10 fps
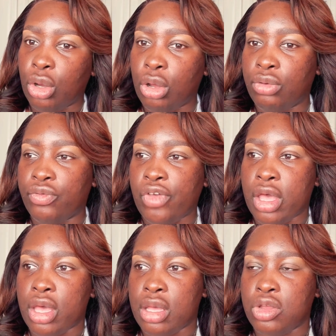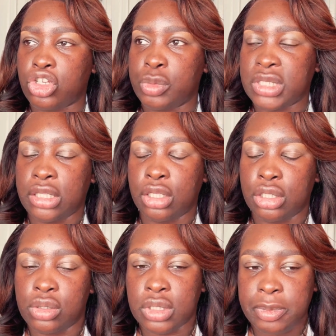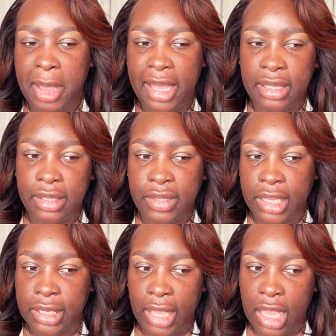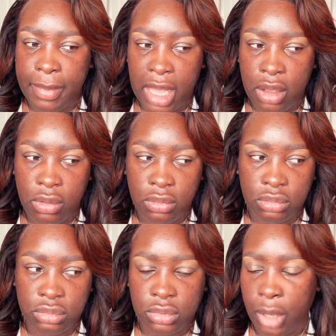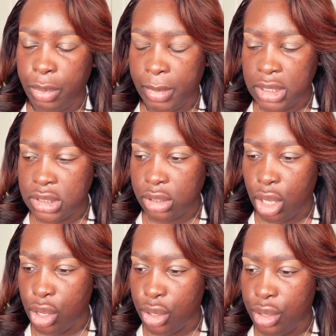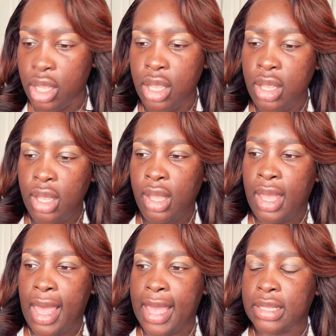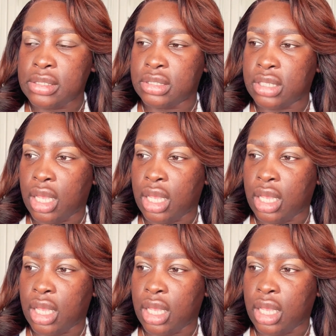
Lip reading: of should we say the nudes palette that came out a couple months ago, and